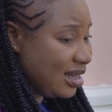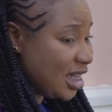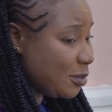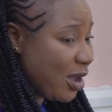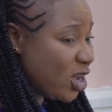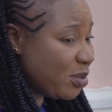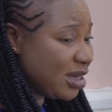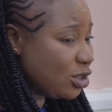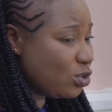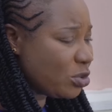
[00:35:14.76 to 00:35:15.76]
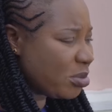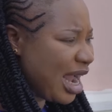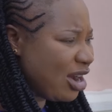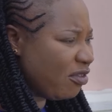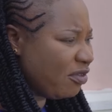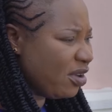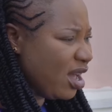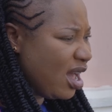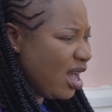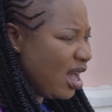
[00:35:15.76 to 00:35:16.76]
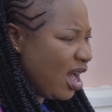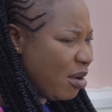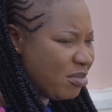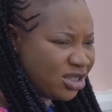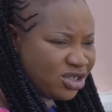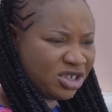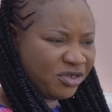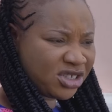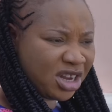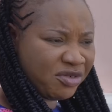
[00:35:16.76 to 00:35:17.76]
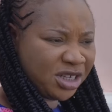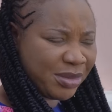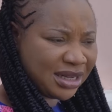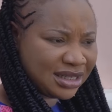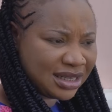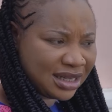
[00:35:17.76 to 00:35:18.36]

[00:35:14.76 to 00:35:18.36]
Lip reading: Is my husband into some kind of a mischievous arrangement?